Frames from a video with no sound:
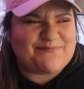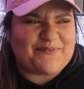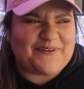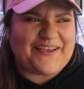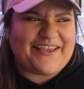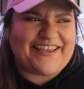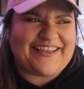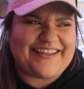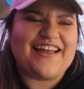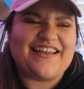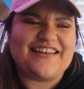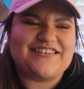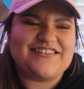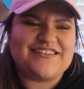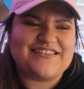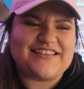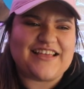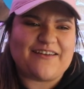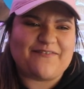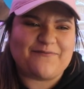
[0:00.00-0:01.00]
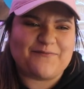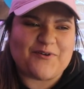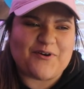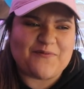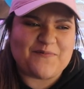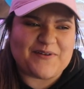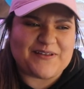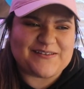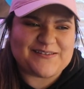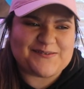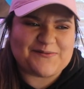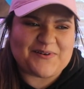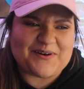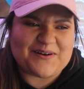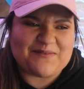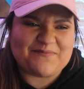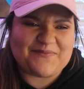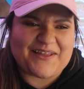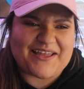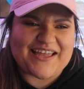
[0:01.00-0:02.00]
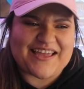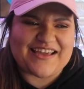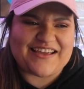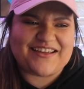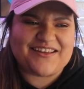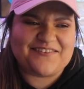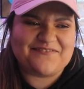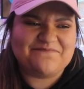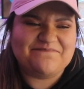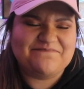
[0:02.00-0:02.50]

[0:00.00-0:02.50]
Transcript: but I just have moments where I'm like,